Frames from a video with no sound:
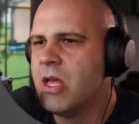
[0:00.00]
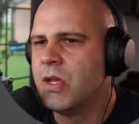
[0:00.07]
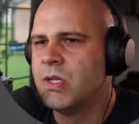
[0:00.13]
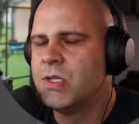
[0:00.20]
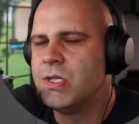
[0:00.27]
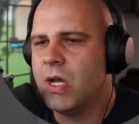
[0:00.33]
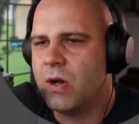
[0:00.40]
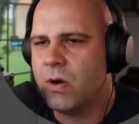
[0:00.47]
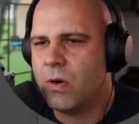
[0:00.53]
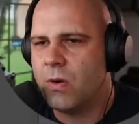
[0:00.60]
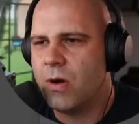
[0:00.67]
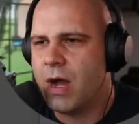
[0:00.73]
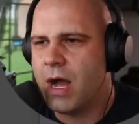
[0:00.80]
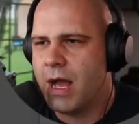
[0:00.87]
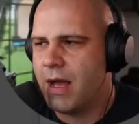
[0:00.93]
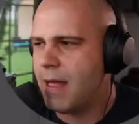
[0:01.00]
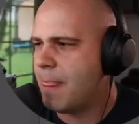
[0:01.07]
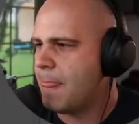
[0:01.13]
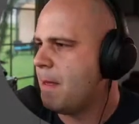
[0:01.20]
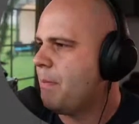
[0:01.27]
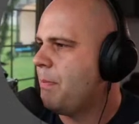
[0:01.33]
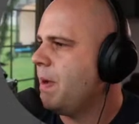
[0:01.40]
So,
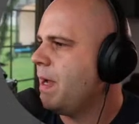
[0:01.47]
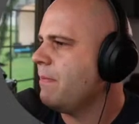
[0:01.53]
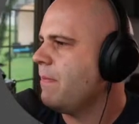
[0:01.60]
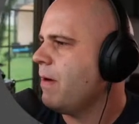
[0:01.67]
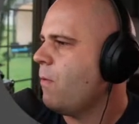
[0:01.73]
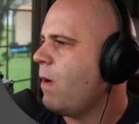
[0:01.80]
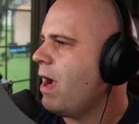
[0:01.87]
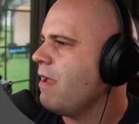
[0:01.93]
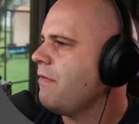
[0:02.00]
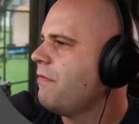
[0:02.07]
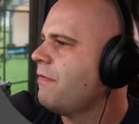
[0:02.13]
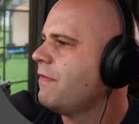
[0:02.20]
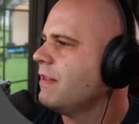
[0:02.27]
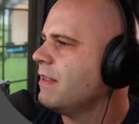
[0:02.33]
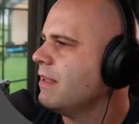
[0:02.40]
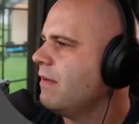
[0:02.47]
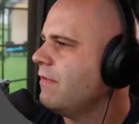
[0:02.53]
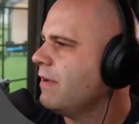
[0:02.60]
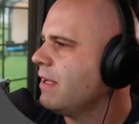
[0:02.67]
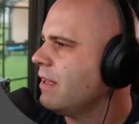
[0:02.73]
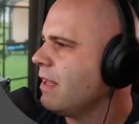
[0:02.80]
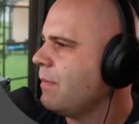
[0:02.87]
but my wife
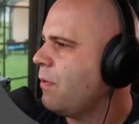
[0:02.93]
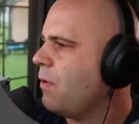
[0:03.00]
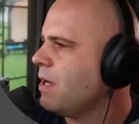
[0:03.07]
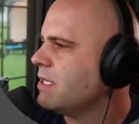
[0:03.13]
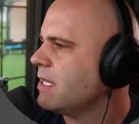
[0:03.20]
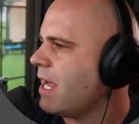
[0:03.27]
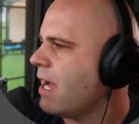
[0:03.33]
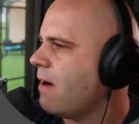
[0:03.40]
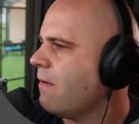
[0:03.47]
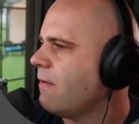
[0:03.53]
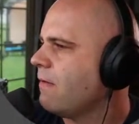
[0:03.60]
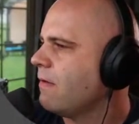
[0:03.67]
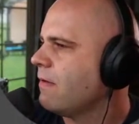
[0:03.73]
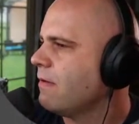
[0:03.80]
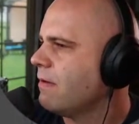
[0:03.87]
lovingly pointed out